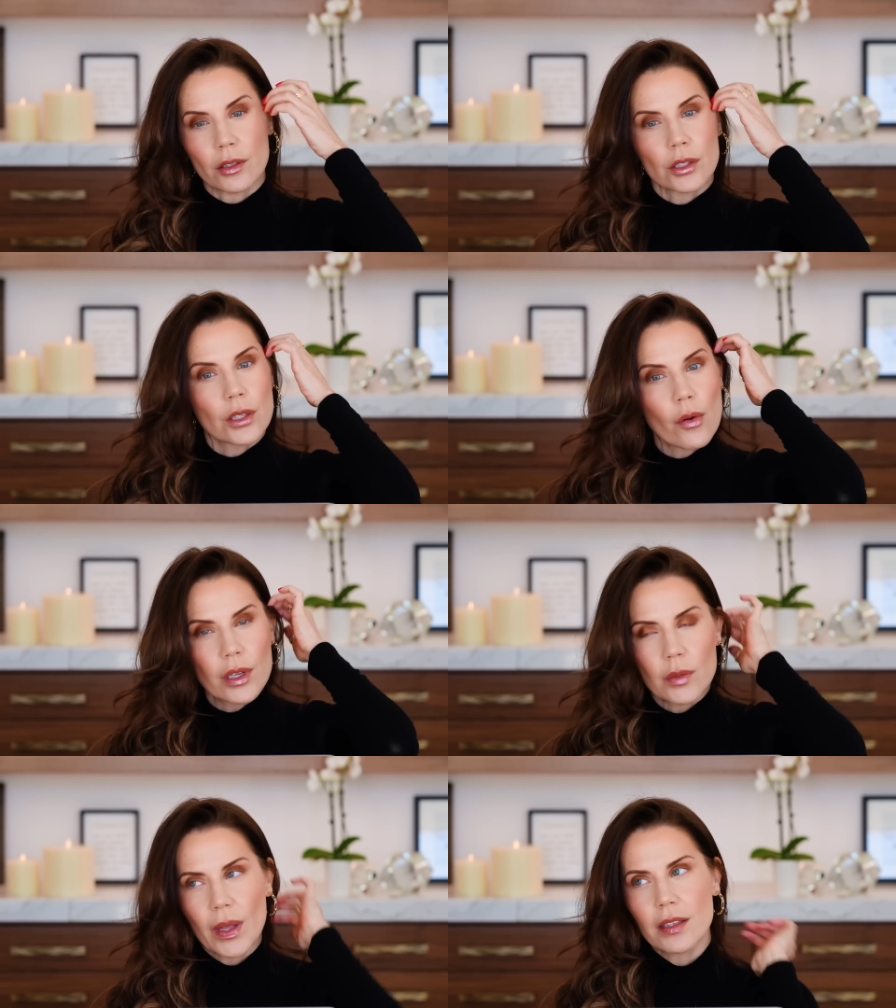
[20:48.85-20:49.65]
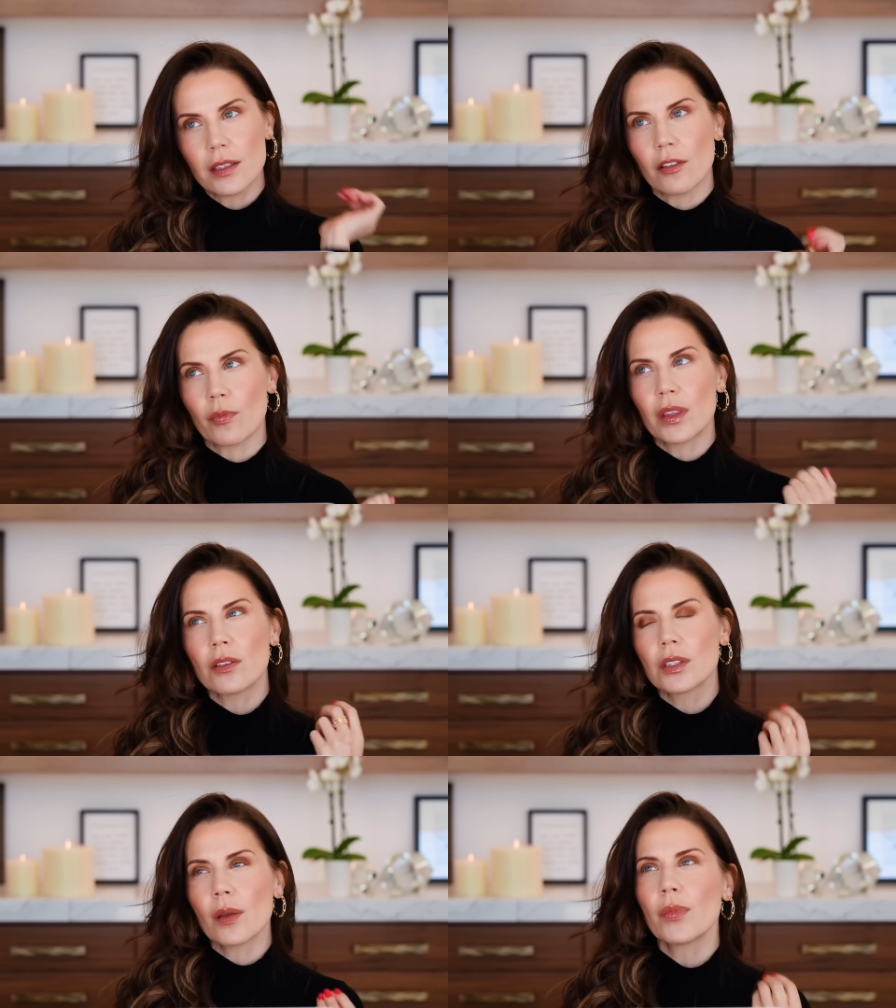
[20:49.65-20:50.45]
They're so expensive, but
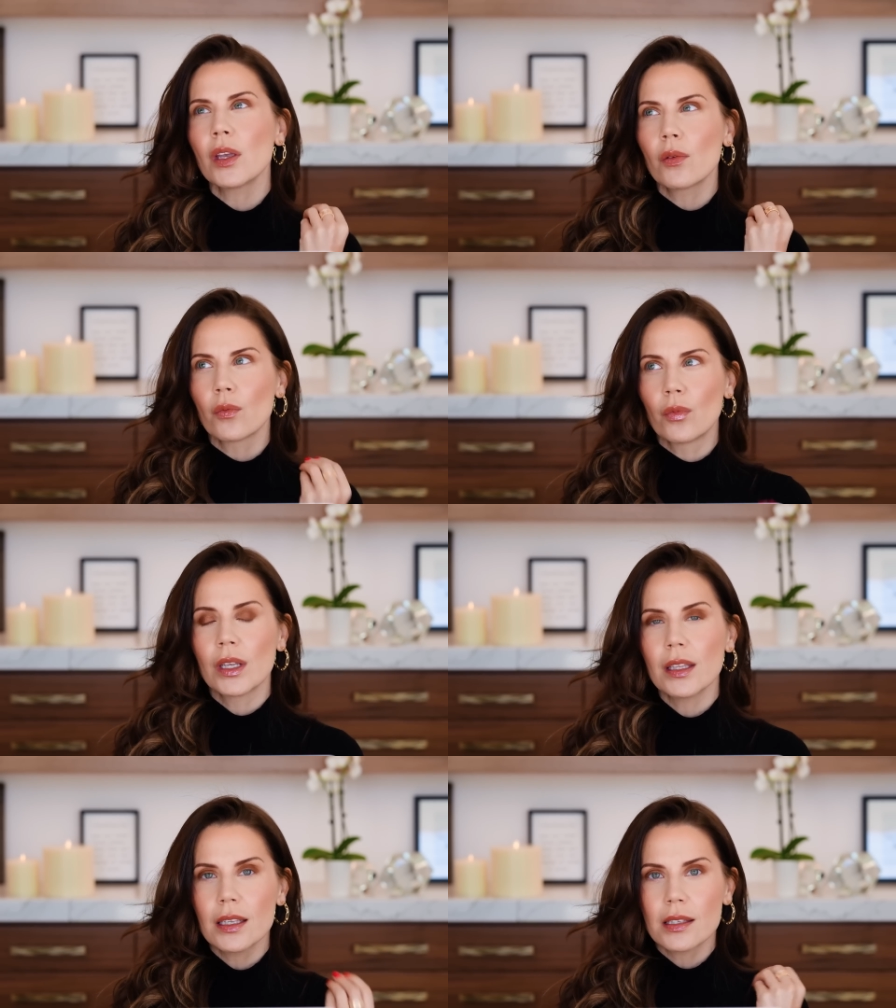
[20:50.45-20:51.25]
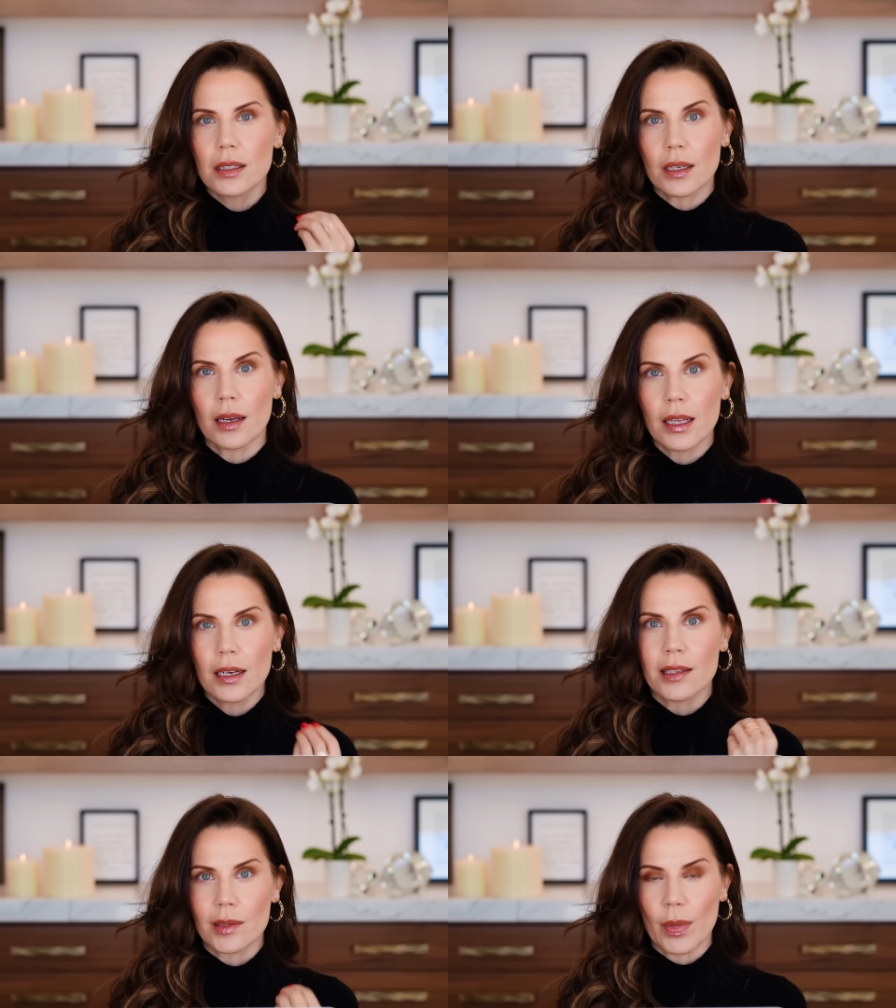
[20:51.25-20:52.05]
there's something really
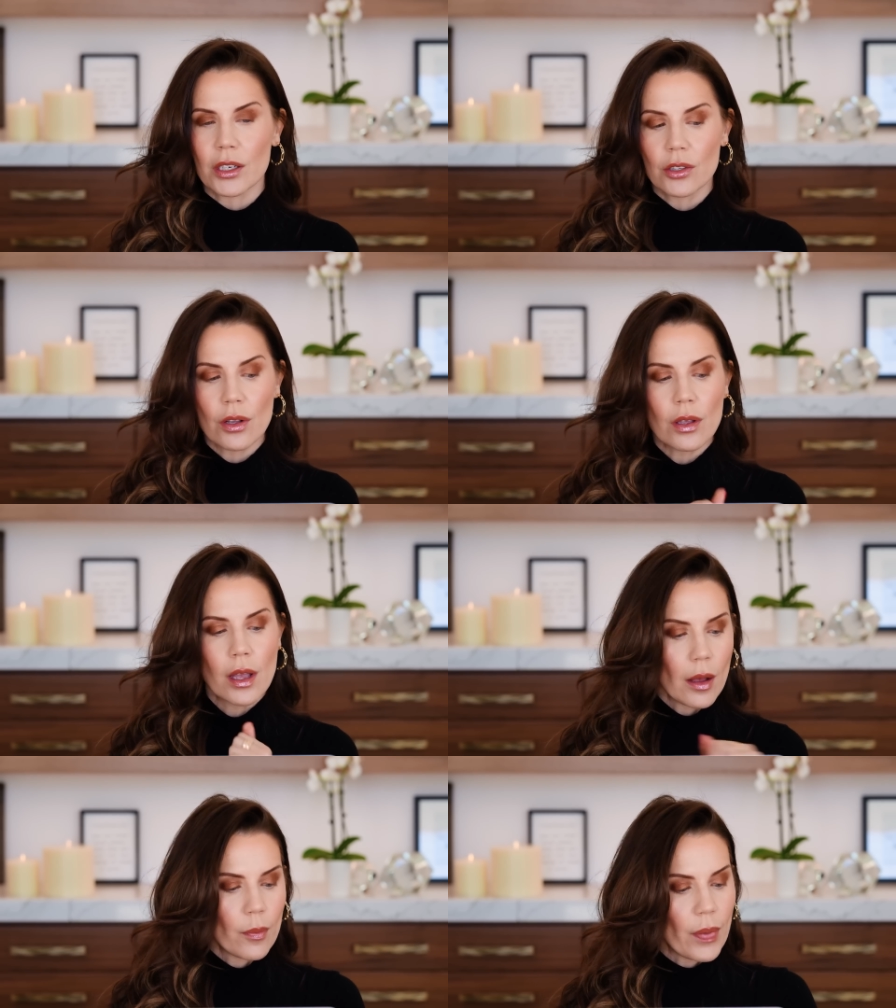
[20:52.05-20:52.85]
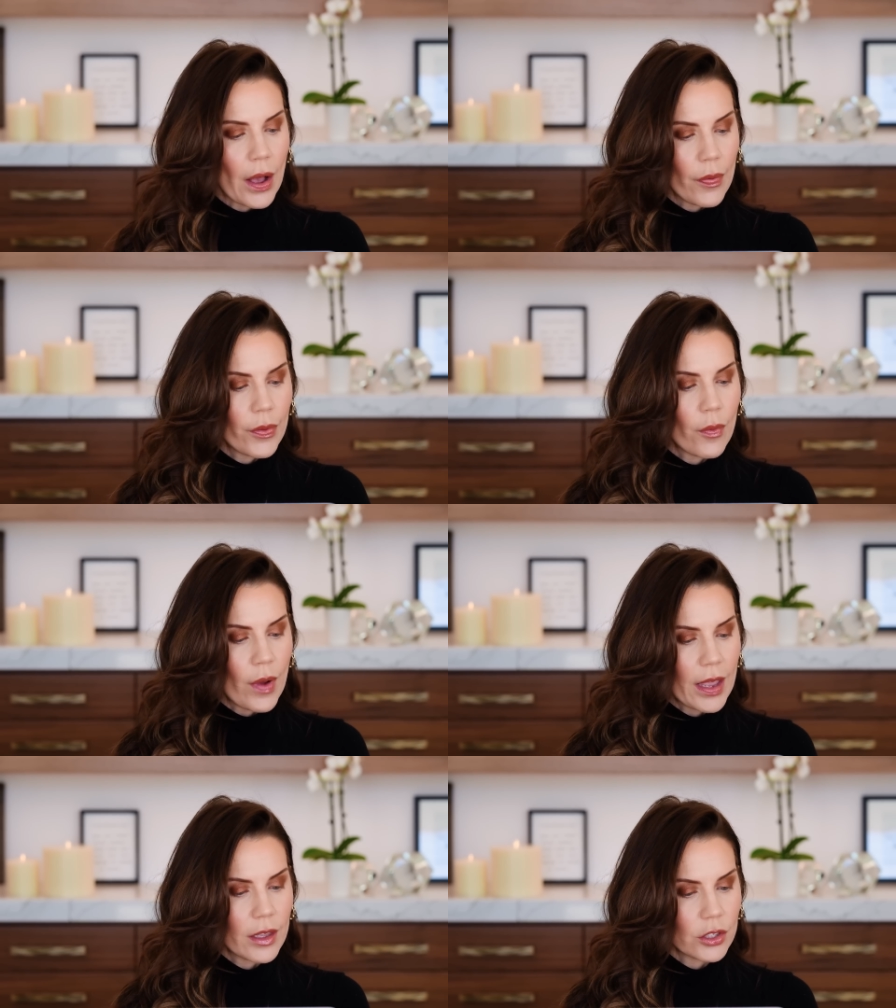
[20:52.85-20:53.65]
stunning and special about the
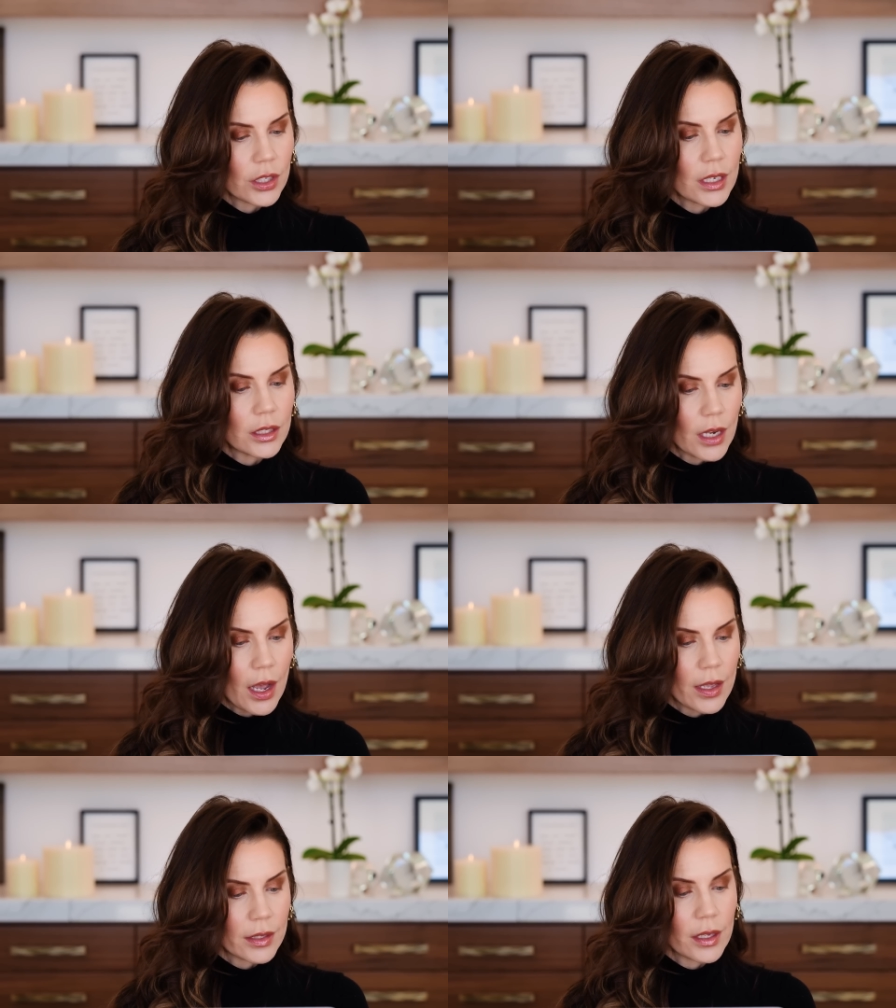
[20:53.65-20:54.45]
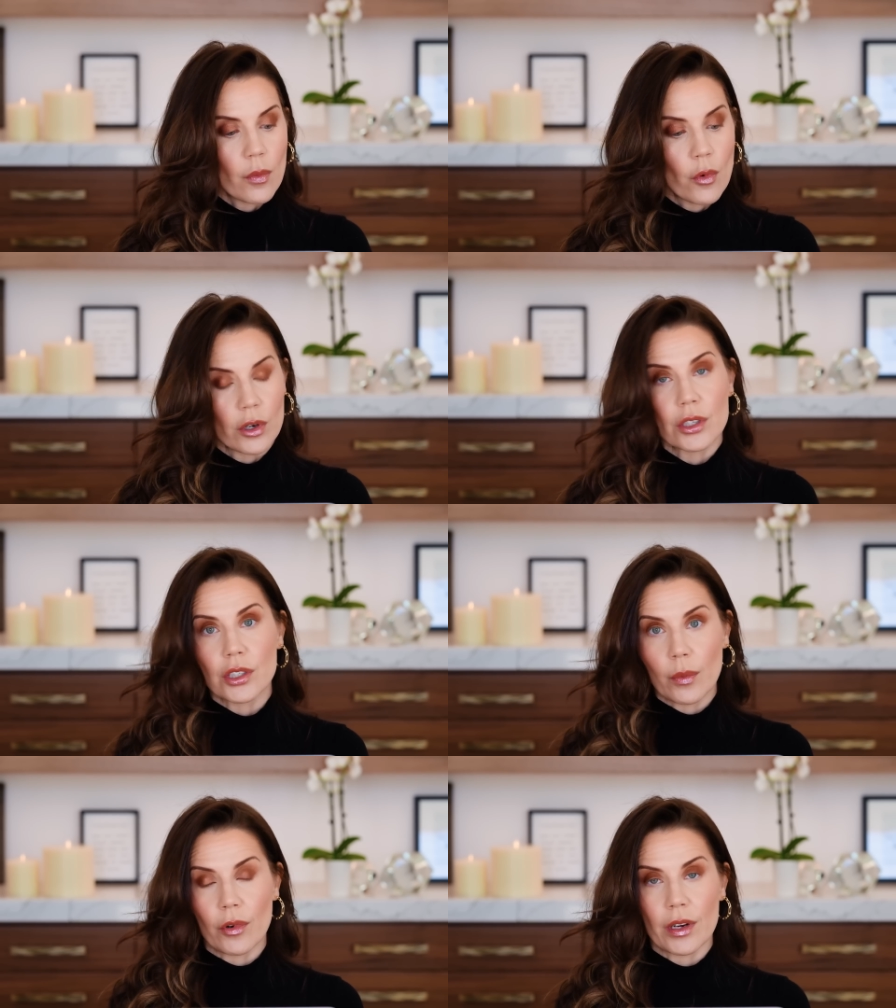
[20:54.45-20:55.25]
way that she does the more
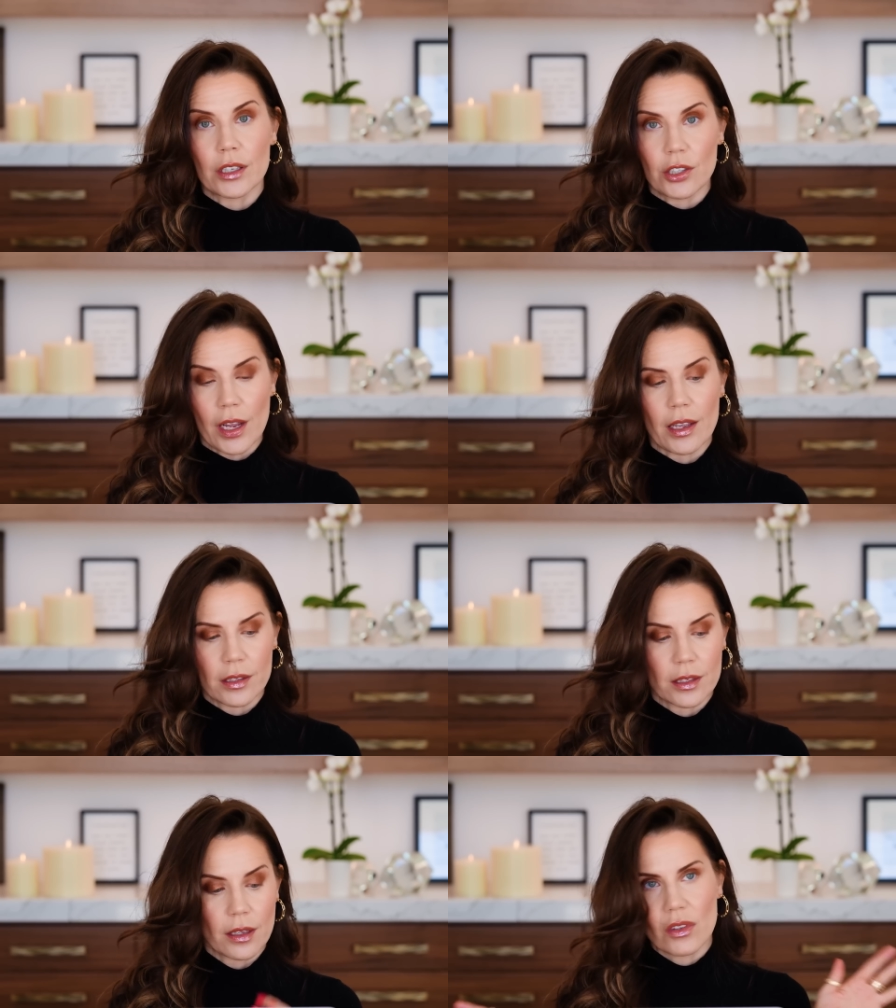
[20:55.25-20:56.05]
shimmery shades.